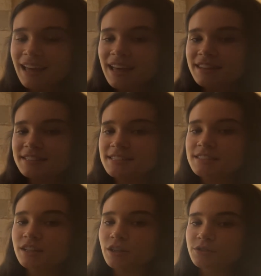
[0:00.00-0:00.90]
This is
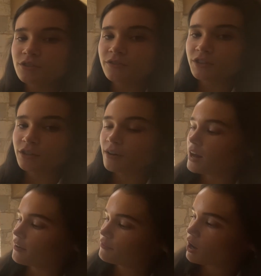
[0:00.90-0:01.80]
the closer view
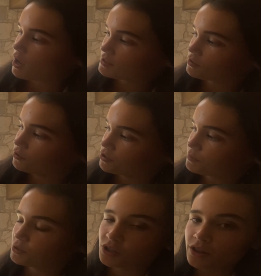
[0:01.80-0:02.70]
of the
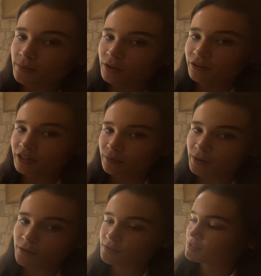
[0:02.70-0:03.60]
ossicles, which are the middle ear
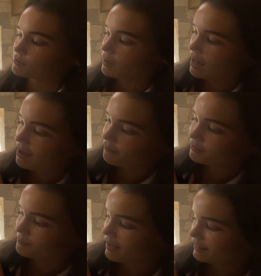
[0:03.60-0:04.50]
bones. You have
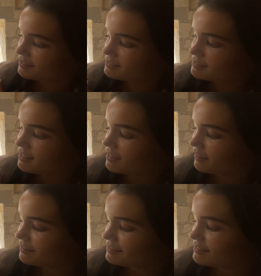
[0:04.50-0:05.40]
the malleus, the
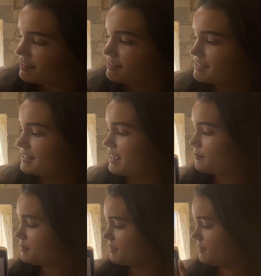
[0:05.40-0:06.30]
incus, and the
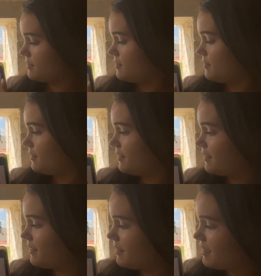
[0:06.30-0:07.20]
stapes.
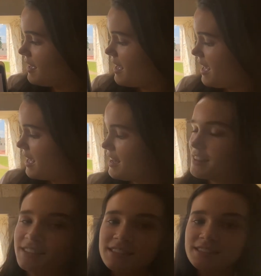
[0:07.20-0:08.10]

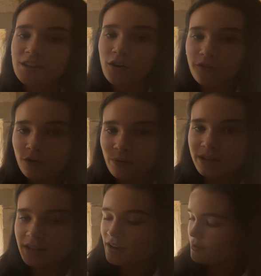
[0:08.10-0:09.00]
And this is the oval
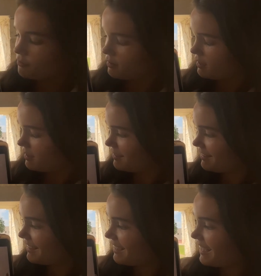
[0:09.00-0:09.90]
window,
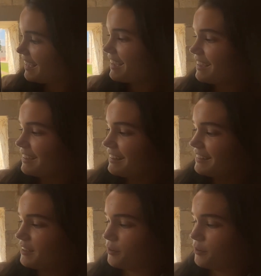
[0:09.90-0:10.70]
and